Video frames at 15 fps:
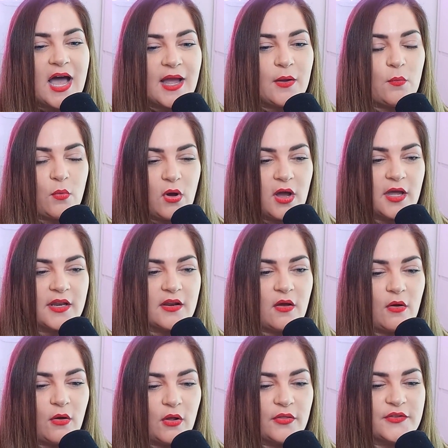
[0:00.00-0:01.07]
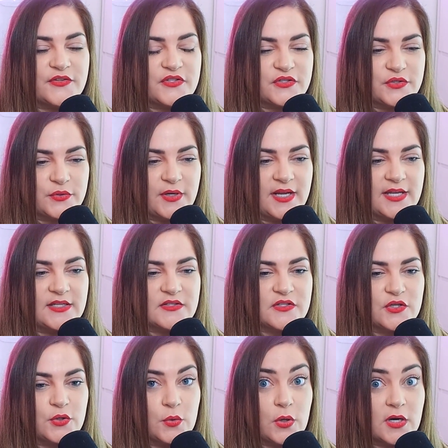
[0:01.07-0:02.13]
i want all the
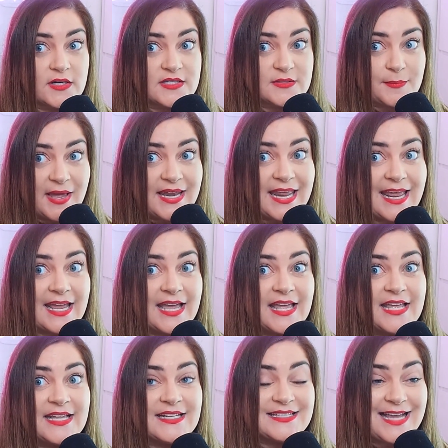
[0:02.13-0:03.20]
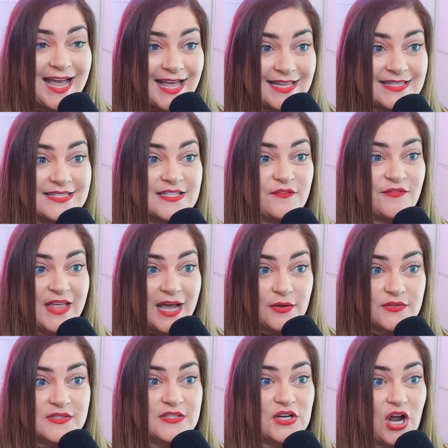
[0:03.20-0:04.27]
students who are spending tens of
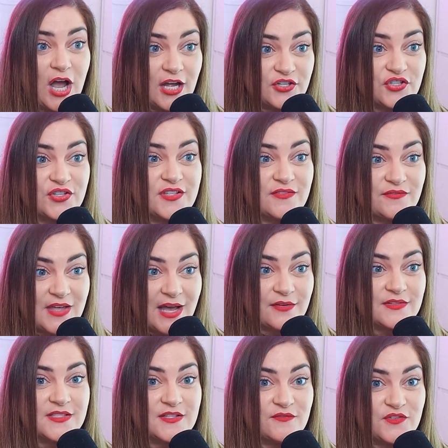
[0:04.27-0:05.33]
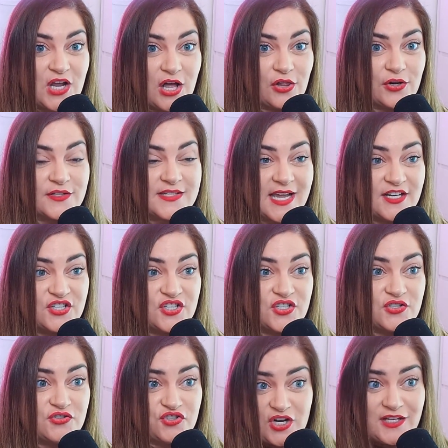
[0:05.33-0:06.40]
thousands or hundreds of thousands of dollars i
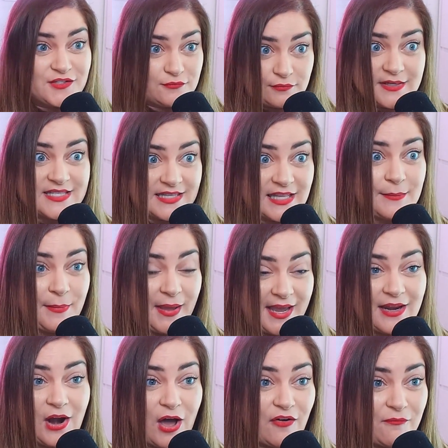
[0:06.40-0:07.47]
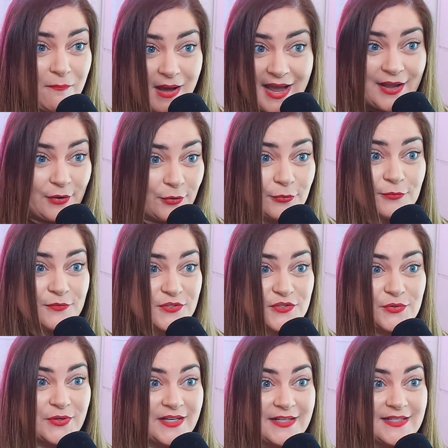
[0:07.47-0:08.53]
just recently paid off my own
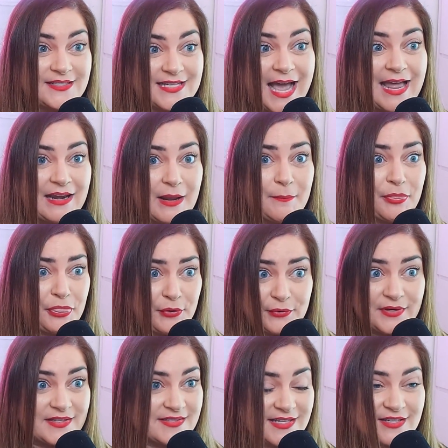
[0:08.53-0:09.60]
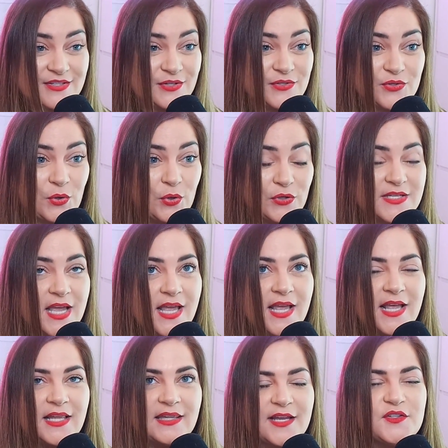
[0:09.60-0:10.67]
student debt and i'm 36 years old
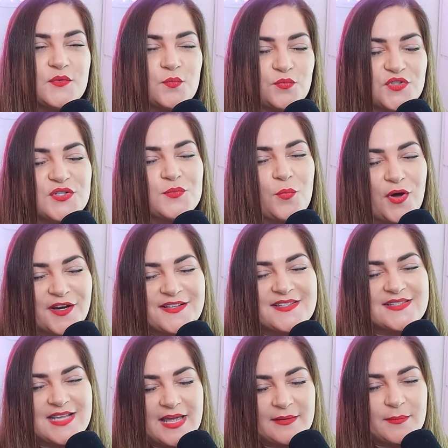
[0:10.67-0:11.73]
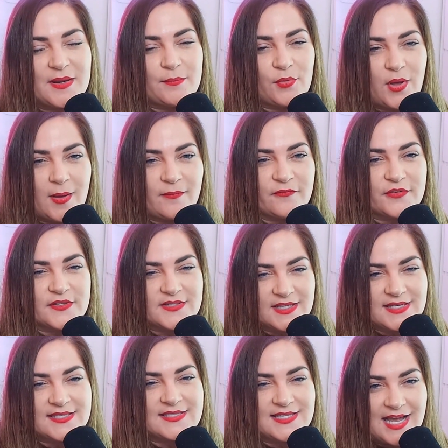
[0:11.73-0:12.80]
I just want to set people up for
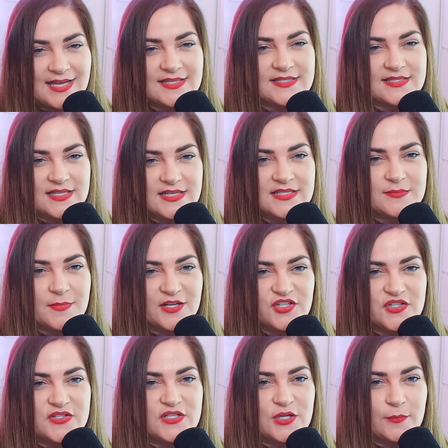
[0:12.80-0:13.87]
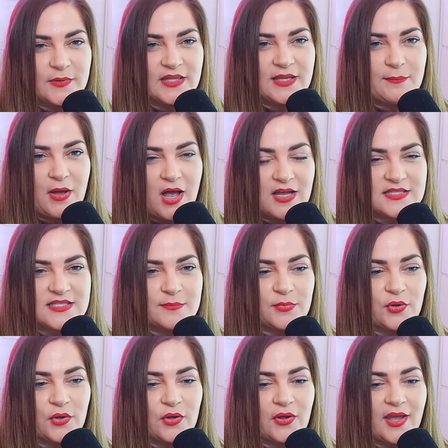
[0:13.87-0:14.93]
success as much as humanly
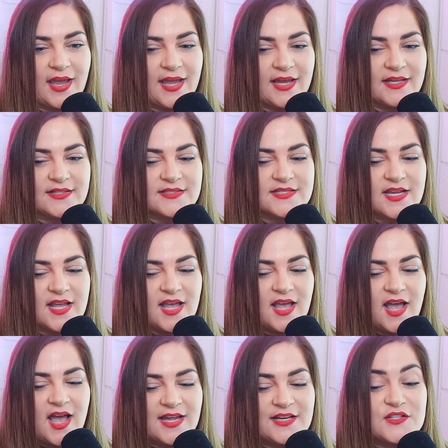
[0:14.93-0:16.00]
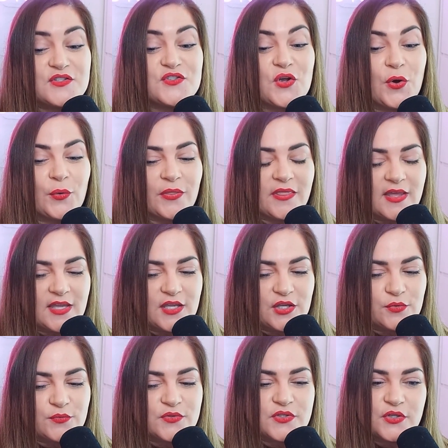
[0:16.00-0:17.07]
possible. And I don't think
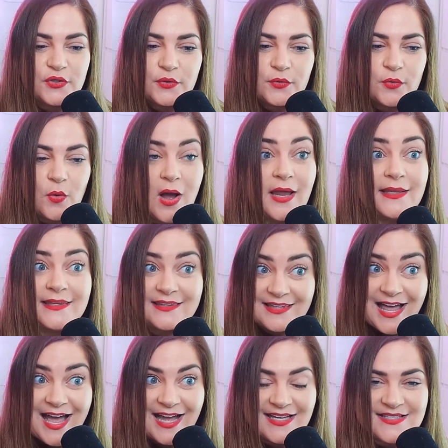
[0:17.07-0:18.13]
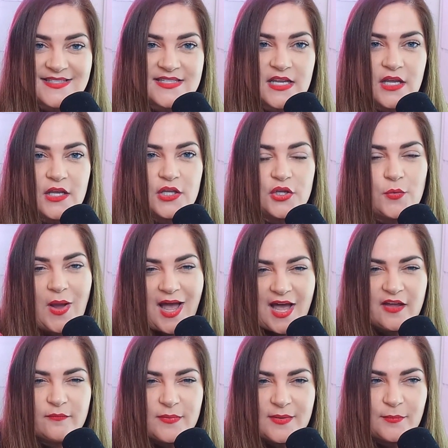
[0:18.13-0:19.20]
you do unless you
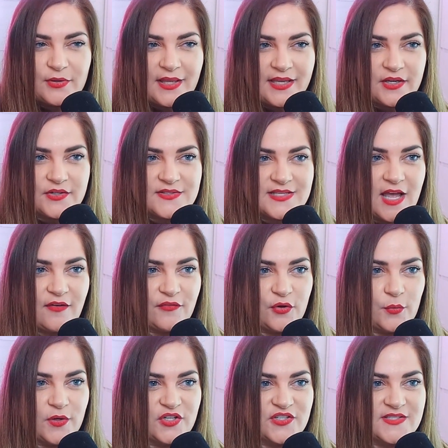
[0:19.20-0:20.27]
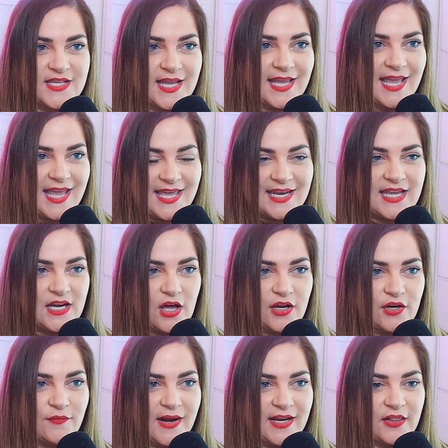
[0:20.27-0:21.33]
have people like yourself who are just like in it
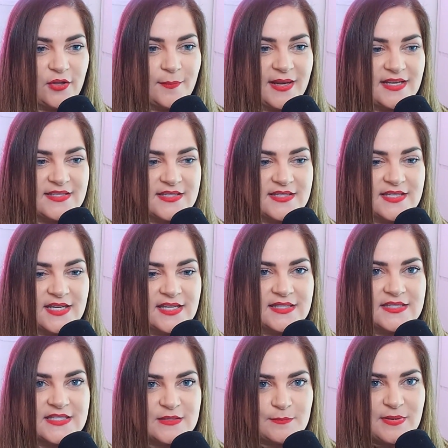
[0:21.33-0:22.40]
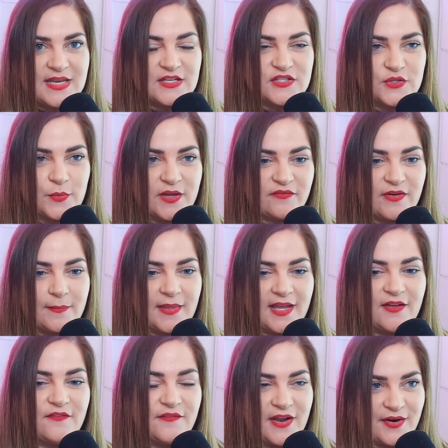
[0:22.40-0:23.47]
on a regular basis that can speak to it from
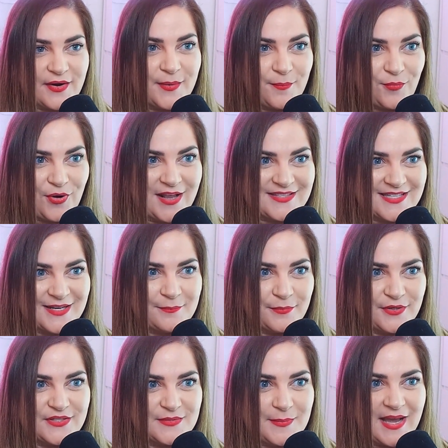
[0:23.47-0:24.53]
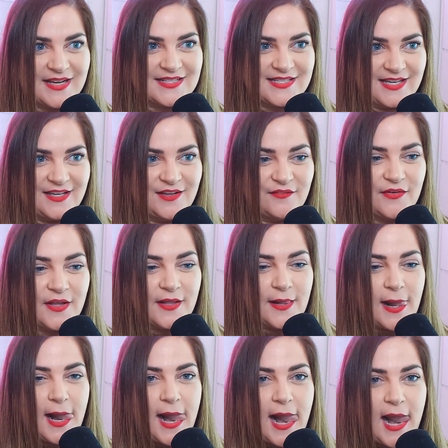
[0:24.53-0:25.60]
like a very present perspective.
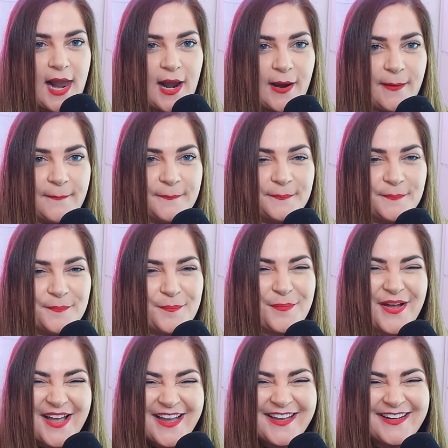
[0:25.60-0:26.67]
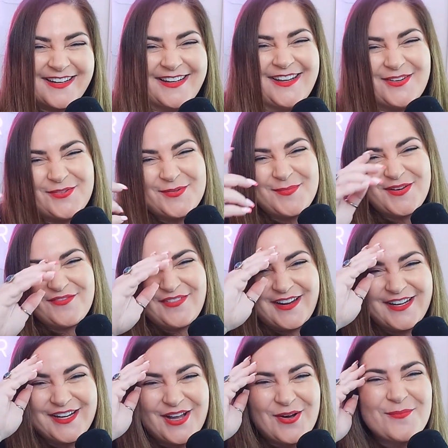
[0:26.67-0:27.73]
Um, but it would be
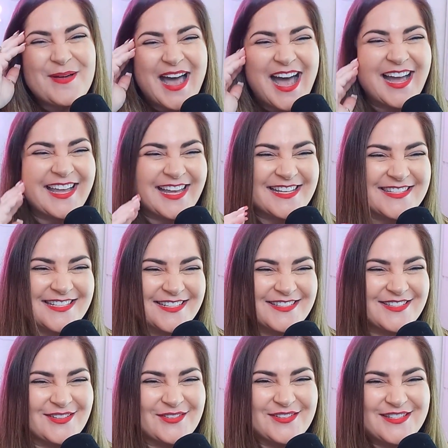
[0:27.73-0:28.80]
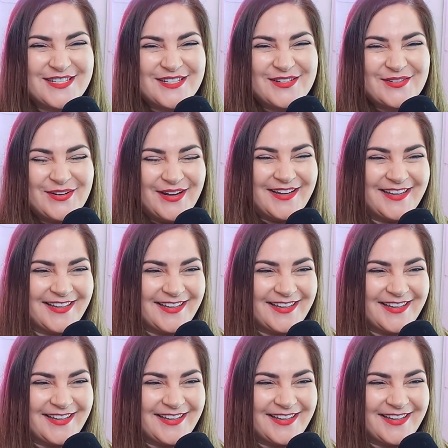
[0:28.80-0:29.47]
fun to go back as an adult too,